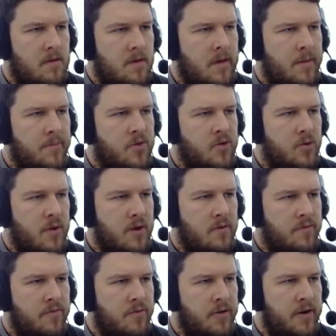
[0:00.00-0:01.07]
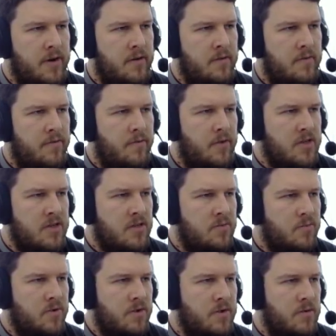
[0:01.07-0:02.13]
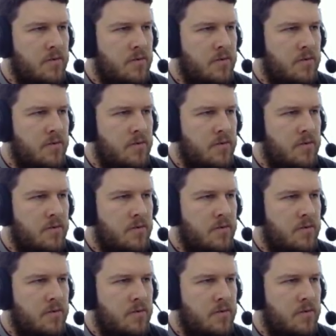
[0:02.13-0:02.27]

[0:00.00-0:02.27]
Lap 2 out of 3 for this sprint.